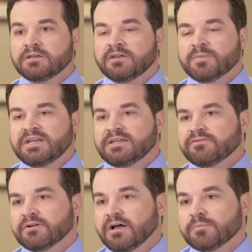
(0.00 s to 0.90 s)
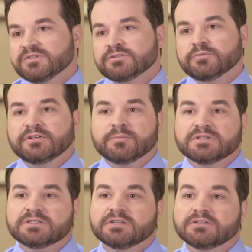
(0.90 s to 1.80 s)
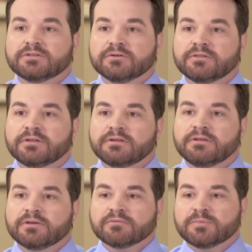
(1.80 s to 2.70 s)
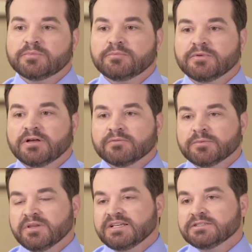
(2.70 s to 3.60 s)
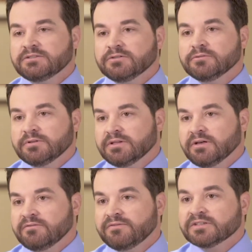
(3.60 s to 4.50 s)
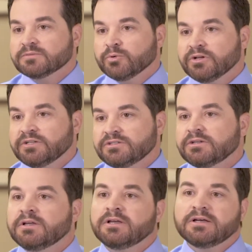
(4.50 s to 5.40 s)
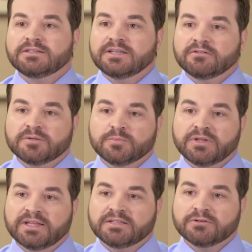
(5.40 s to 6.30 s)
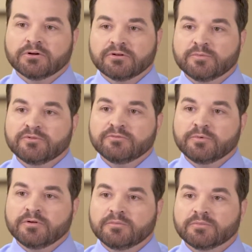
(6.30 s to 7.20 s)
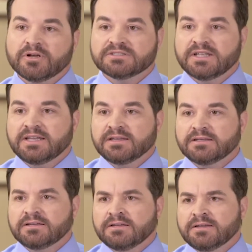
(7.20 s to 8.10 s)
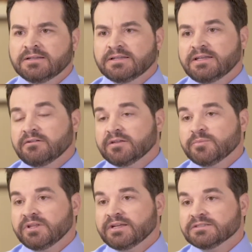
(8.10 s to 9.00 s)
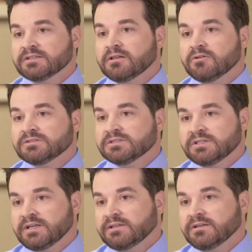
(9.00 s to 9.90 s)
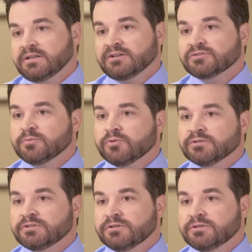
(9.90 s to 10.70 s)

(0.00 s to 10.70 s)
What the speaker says: You have many different options when you're missing a tooth. You can replace a tooth with a fixed bridge, a dental implant, or a removable prosthetic. The dental implant is the closest thing to a natural-born